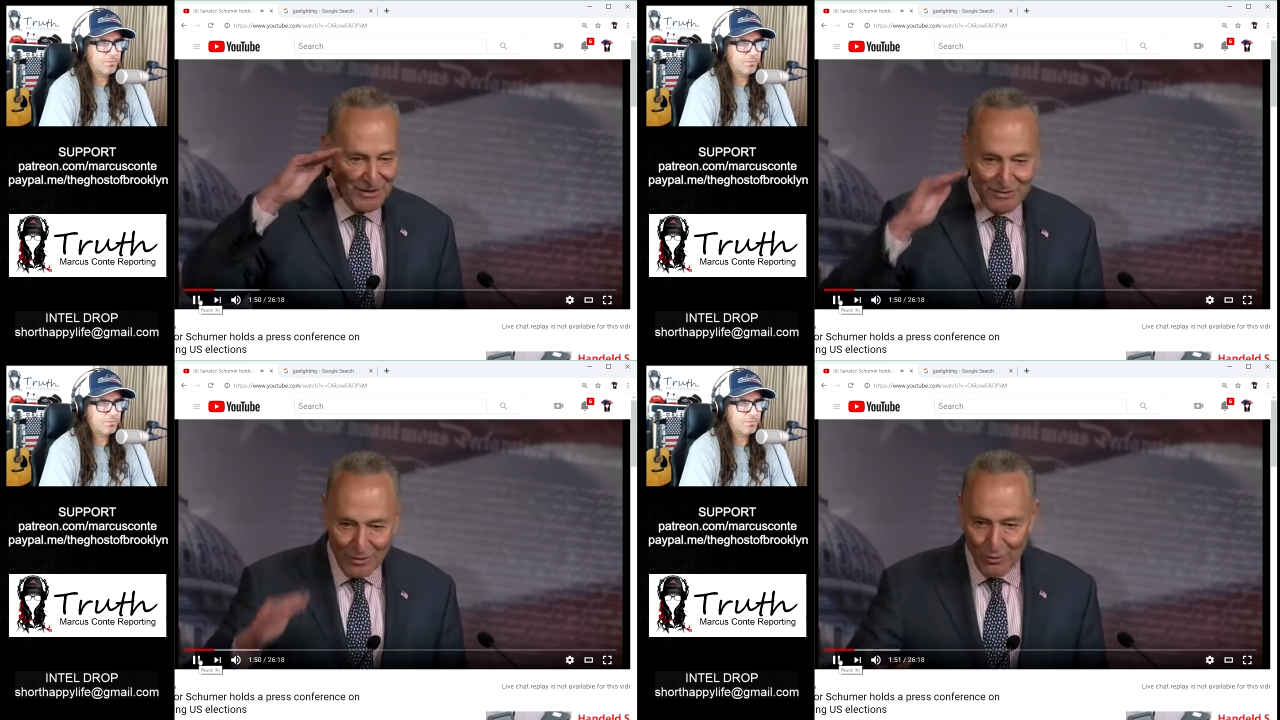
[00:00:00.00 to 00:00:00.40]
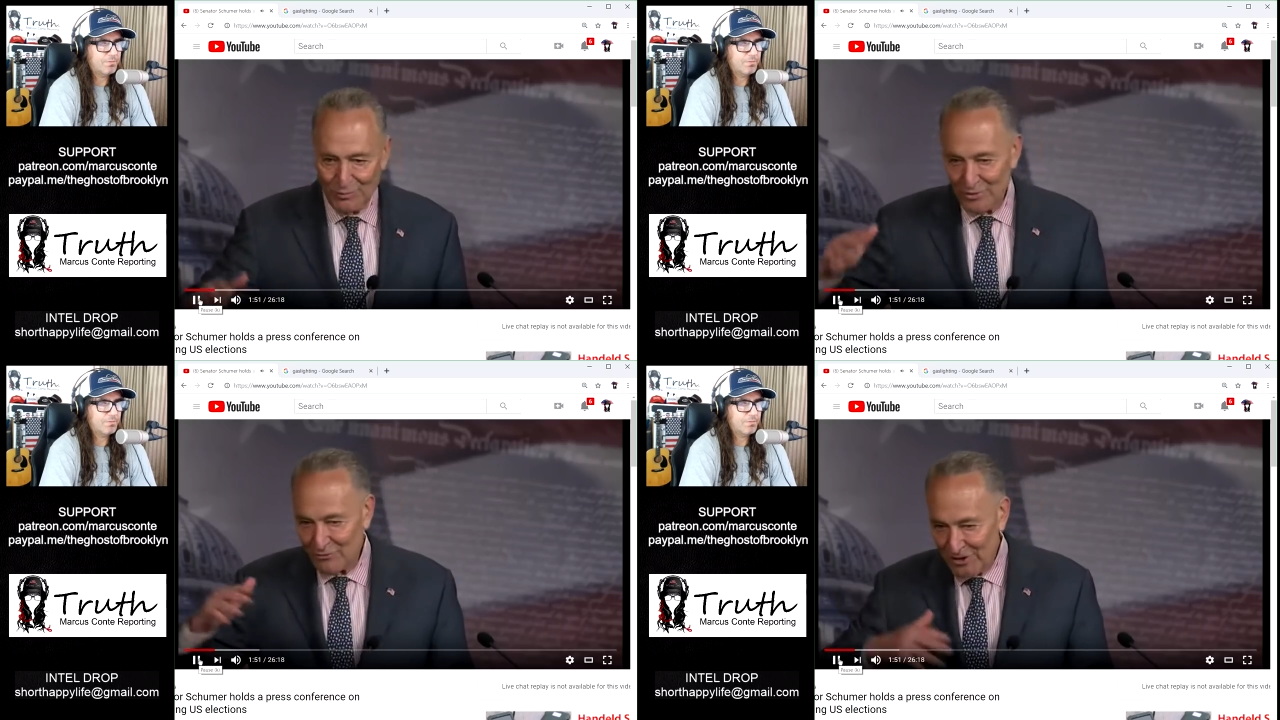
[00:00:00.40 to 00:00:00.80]
Speaker 1: don't
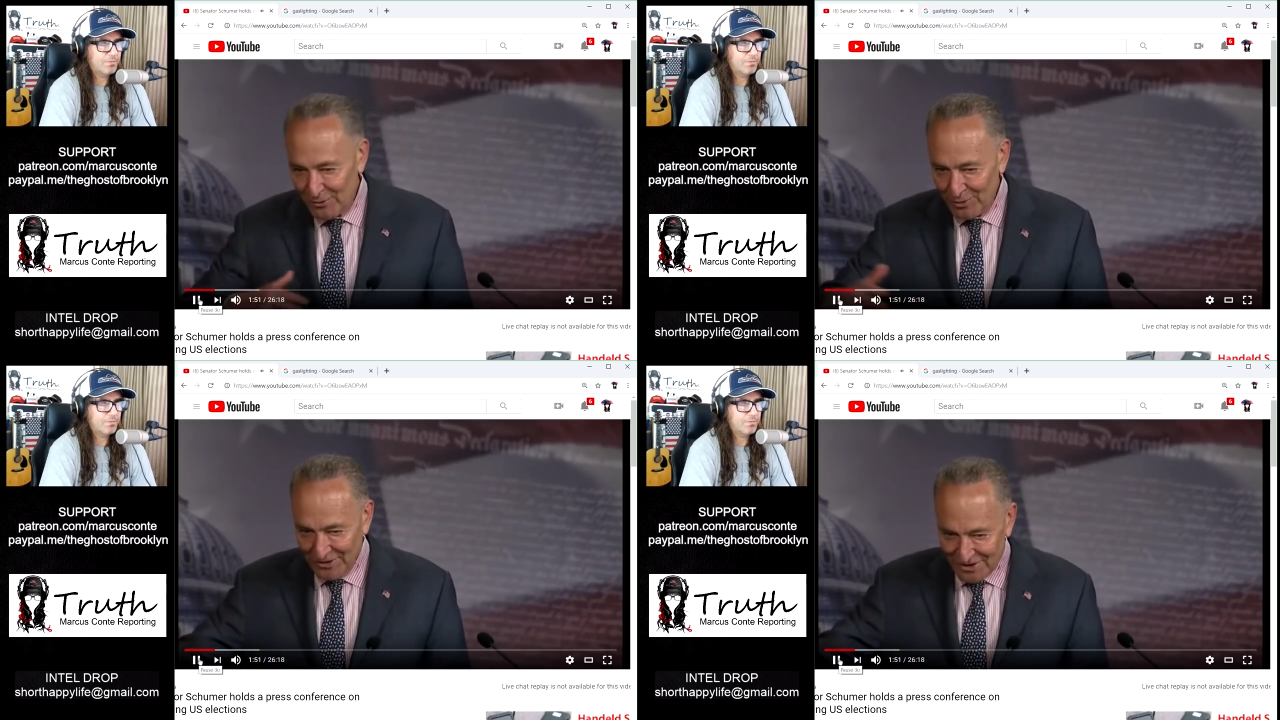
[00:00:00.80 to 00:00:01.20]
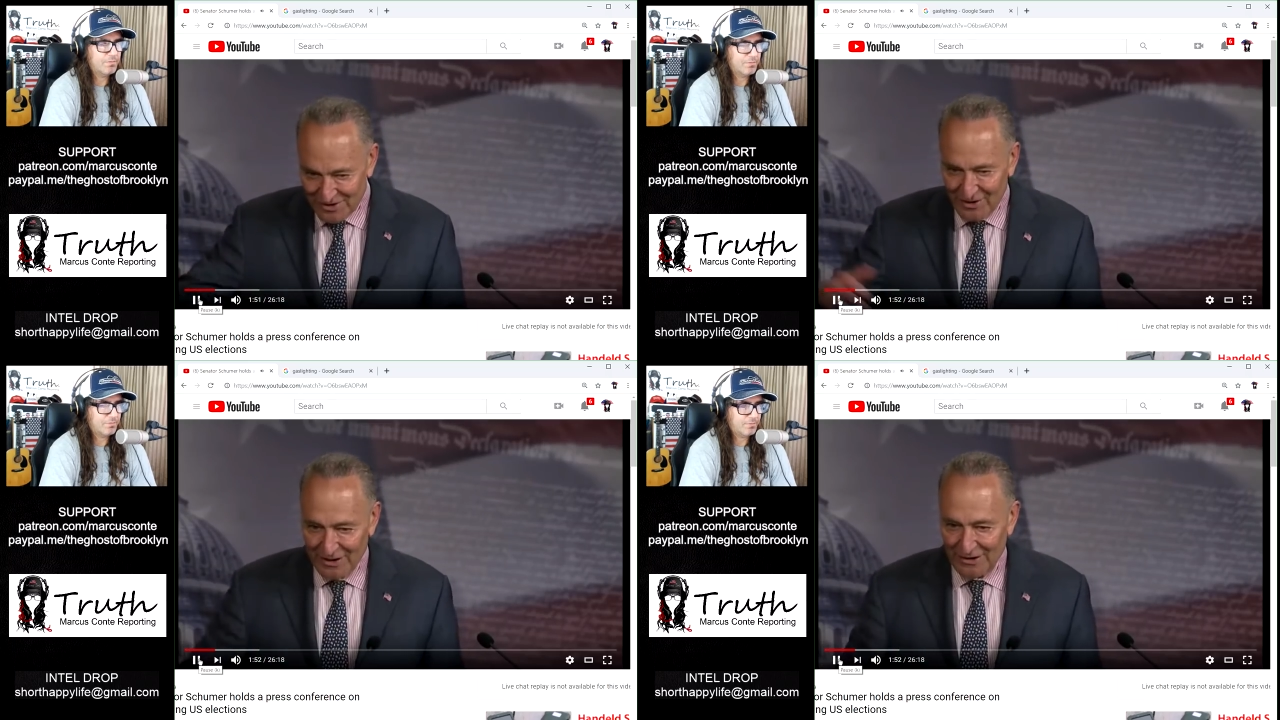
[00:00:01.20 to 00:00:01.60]
read all these
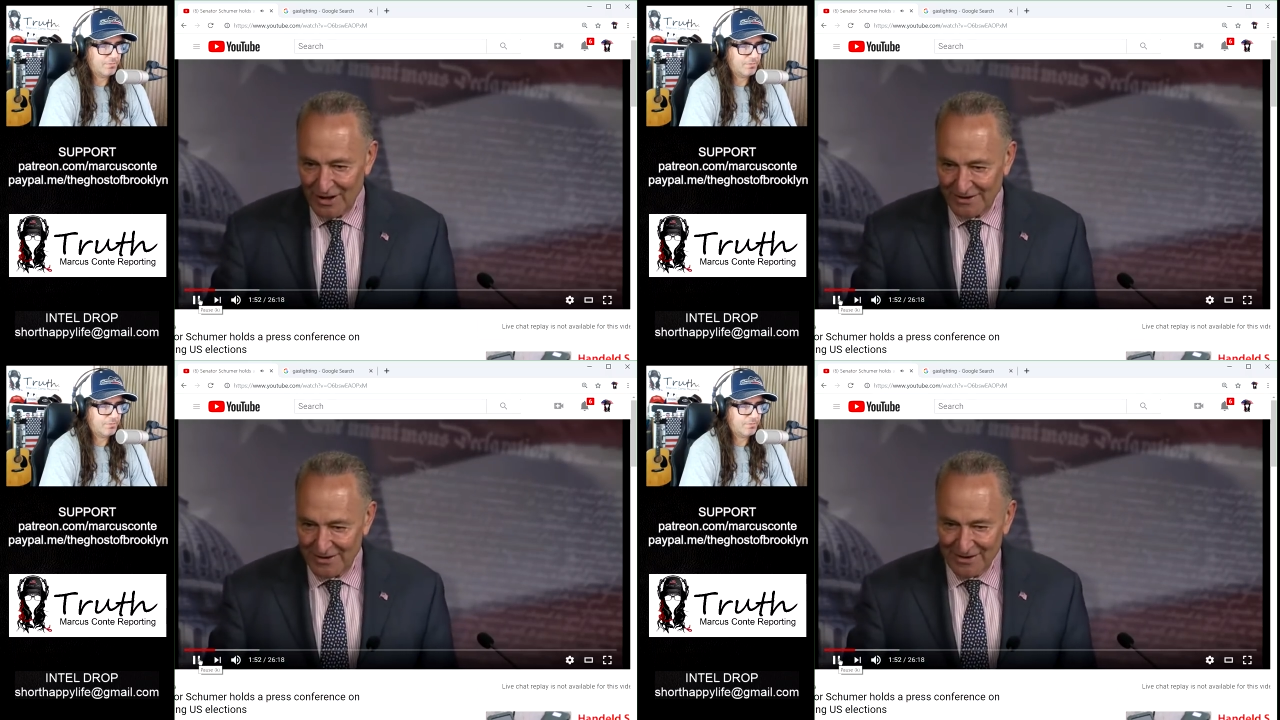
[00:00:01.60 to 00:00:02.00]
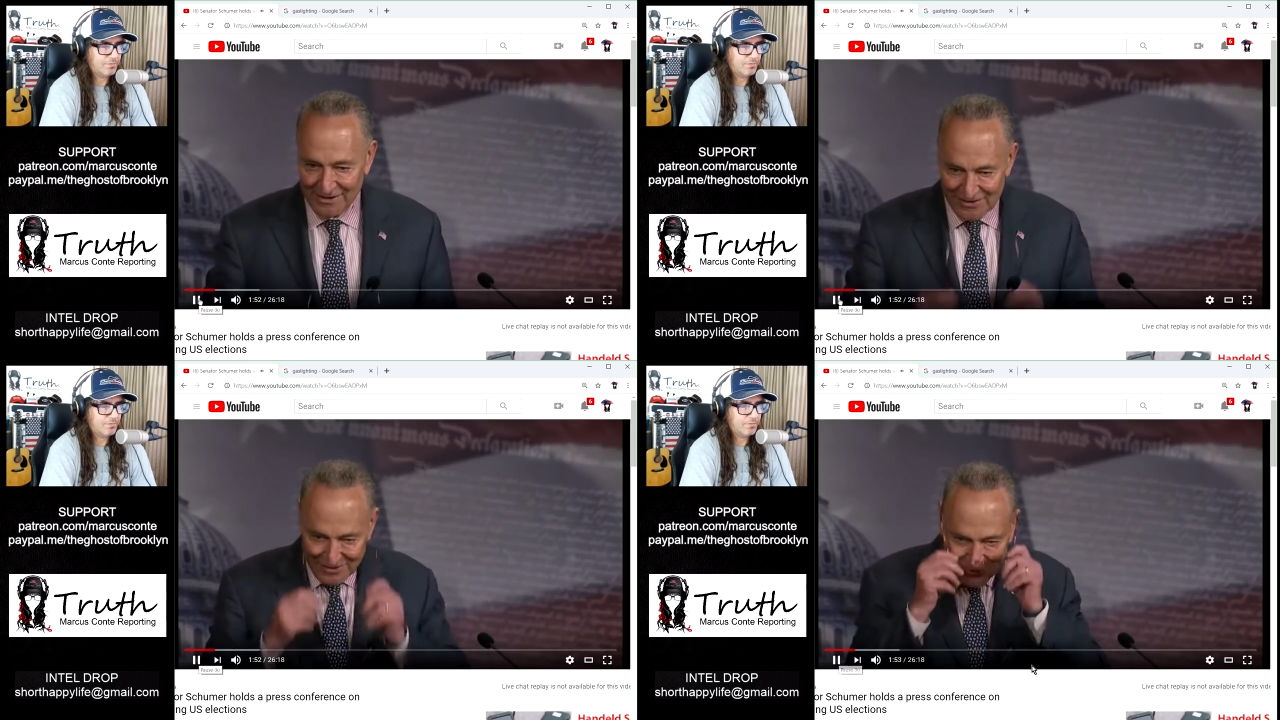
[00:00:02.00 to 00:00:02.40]
online
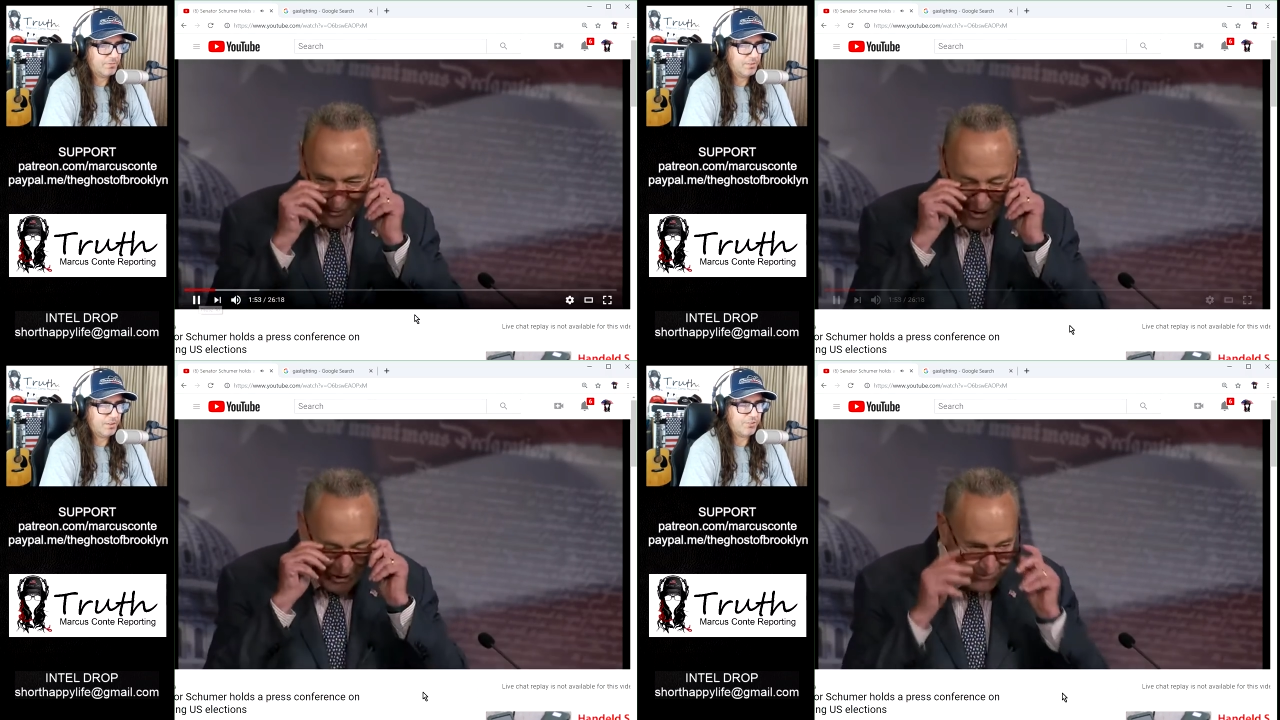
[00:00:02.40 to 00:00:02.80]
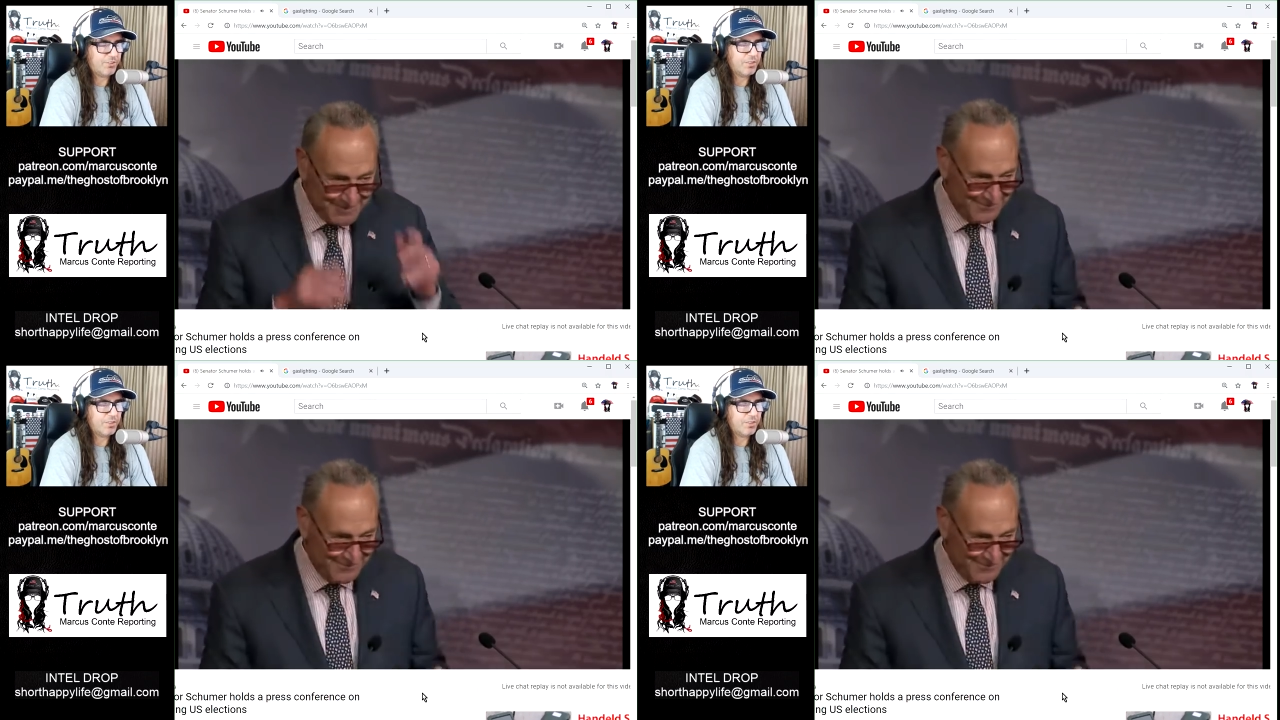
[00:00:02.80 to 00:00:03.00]
things, okay? Listen,